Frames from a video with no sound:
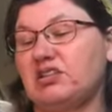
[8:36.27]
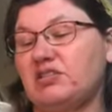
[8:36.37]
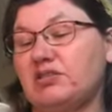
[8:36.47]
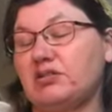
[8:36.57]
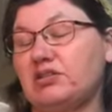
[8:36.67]

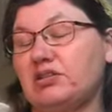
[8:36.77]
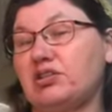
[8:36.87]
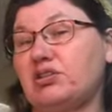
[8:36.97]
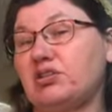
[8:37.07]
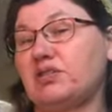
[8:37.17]
to
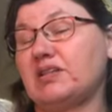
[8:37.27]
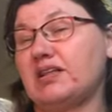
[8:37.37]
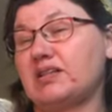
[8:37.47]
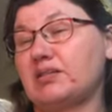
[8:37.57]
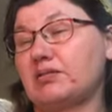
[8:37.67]
do
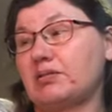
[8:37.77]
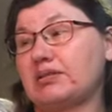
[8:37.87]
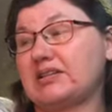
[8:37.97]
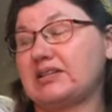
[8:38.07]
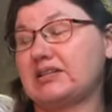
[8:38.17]
this
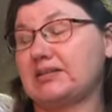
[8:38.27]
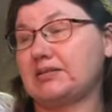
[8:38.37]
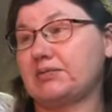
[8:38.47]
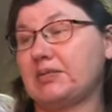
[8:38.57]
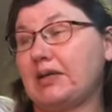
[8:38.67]

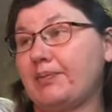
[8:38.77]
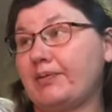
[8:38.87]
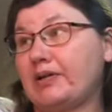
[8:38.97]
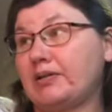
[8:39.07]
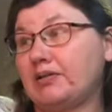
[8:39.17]
wrap
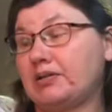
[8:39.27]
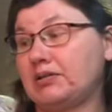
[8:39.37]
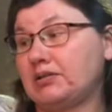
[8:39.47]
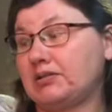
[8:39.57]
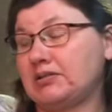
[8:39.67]
around.
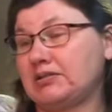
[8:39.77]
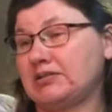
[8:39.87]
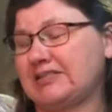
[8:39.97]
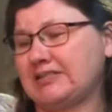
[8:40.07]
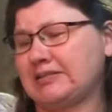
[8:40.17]

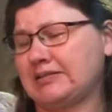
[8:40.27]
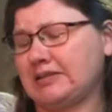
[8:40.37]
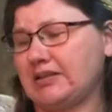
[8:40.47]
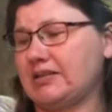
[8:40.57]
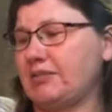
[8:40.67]

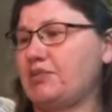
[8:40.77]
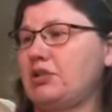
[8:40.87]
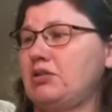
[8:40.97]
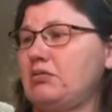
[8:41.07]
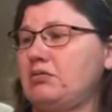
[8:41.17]
That's up
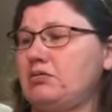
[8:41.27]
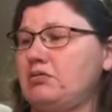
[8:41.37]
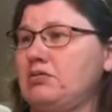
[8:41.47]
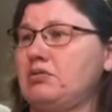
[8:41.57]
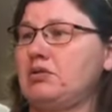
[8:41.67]
to you.
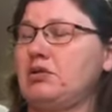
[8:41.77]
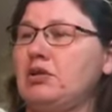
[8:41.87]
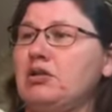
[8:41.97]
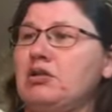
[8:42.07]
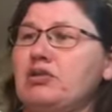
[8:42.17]

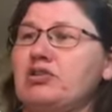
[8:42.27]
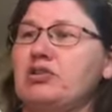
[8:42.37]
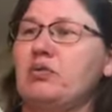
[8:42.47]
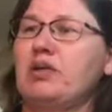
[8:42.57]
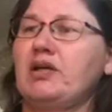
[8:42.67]

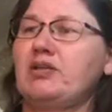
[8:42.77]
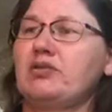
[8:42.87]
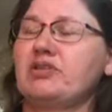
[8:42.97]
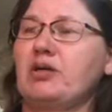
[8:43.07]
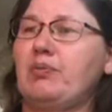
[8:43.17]
So what I do
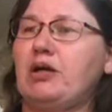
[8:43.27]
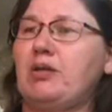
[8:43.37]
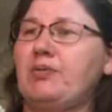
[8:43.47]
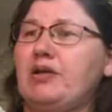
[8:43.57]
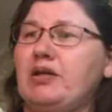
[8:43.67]
is I
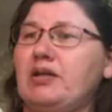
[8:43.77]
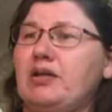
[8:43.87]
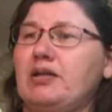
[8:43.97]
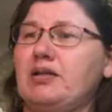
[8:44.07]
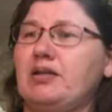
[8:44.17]
pop it,
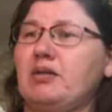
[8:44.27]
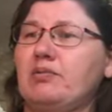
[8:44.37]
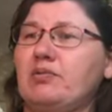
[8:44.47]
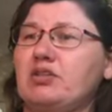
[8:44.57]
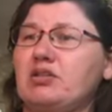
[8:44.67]
and then
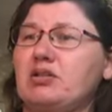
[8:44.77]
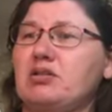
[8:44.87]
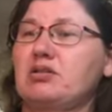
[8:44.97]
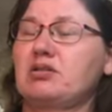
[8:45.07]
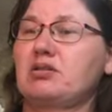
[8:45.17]
I'm just going
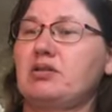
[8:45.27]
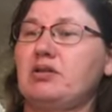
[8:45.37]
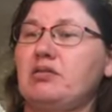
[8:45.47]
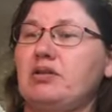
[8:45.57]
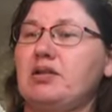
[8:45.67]
to
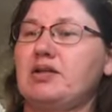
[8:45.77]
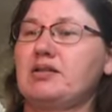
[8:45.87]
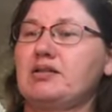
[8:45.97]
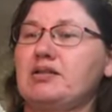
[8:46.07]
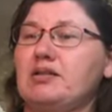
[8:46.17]
slowly
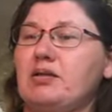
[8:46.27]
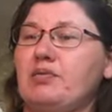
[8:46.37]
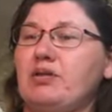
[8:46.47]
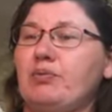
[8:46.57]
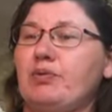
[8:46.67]
let some
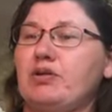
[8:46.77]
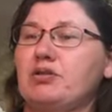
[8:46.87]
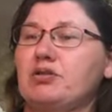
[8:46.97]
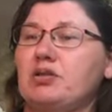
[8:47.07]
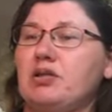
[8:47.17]
of the
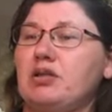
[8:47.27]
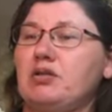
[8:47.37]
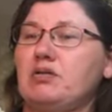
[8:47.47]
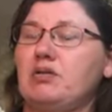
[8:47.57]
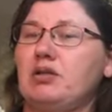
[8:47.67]
pressure
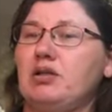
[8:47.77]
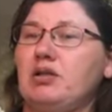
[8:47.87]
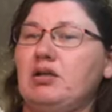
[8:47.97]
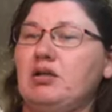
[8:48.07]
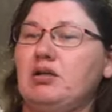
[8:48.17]
out, the
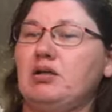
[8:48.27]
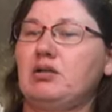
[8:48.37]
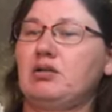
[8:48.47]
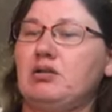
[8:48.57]
air.